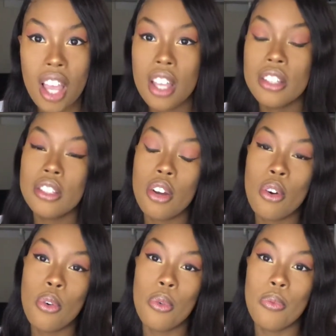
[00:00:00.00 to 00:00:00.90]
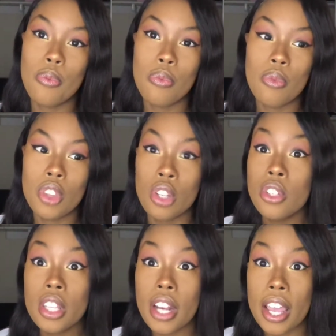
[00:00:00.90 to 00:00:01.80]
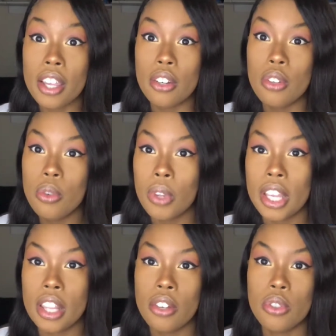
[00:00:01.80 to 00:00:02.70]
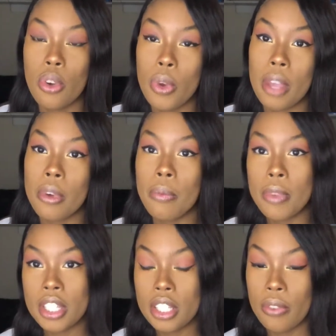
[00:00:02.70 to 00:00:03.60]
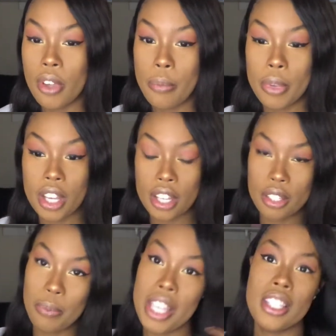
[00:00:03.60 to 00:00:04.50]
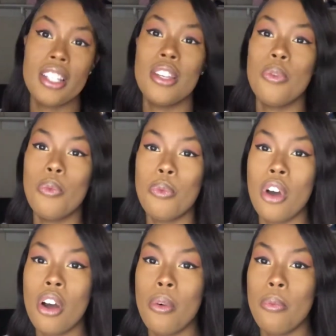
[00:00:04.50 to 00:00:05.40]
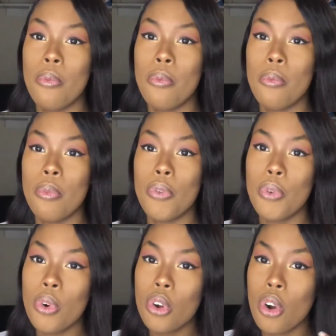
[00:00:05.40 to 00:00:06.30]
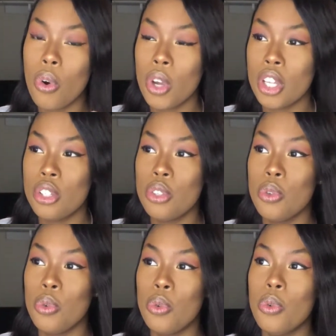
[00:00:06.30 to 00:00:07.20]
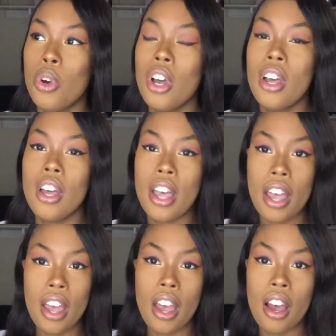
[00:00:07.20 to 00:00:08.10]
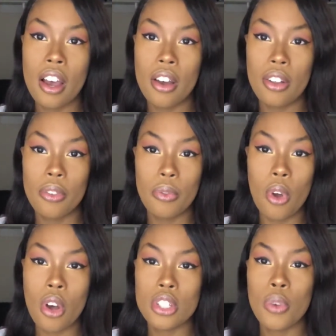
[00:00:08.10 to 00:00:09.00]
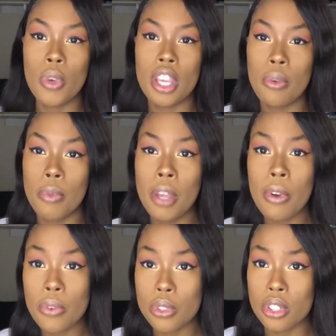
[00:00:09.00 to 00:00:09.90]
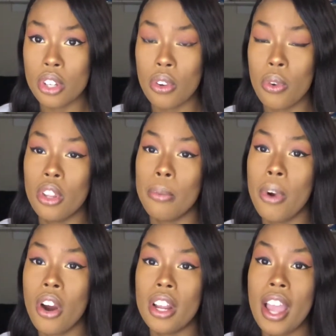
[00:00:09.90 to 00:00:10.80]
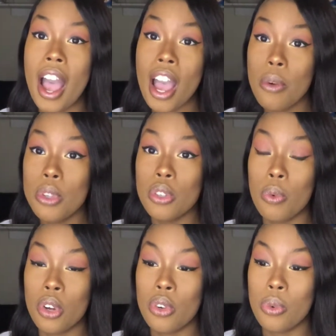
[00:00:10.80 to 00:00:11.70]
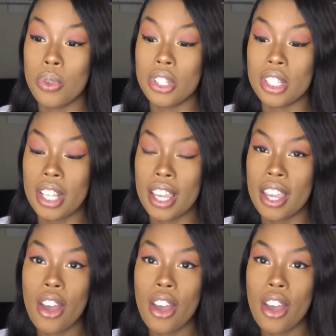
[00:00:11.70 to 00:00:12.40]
so there's nothing I can do. Like, there's no way that I'm going to miss this event because basically, before going to All-Star Weekend, me and my friends were just gonna go there to party. I was the one who was just like,